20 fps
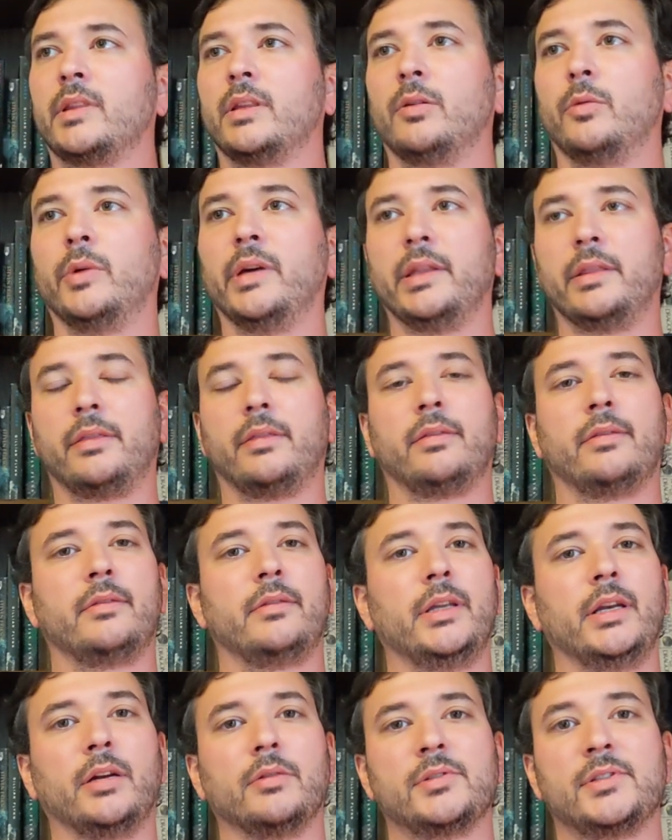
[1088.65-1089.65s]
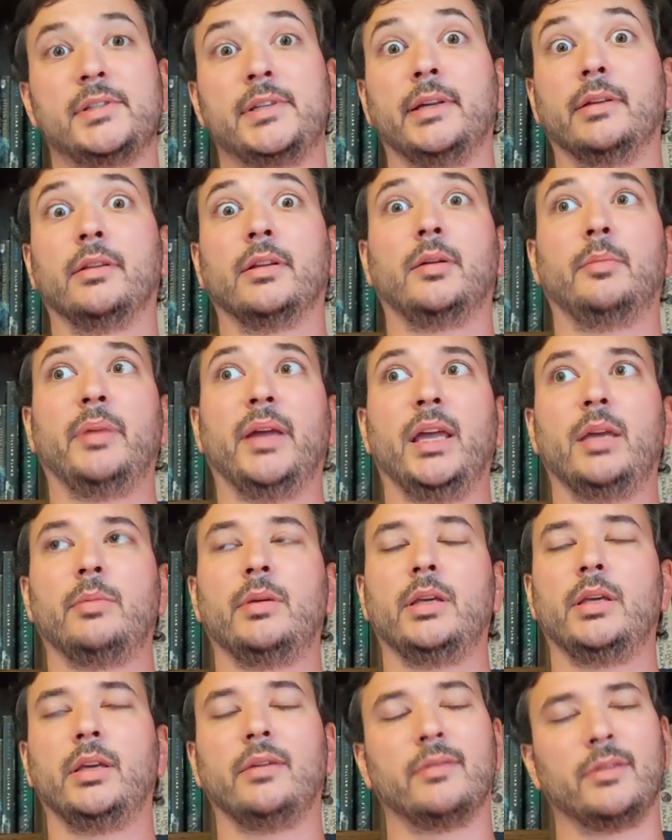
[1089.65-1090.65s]
with, you know, stealing a
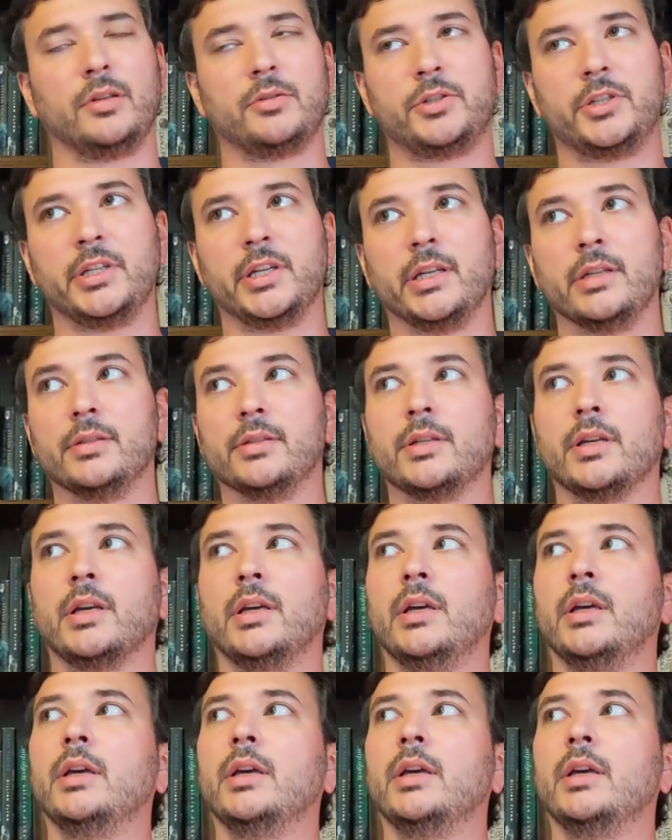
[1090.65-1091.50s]
baby, even though she didn't,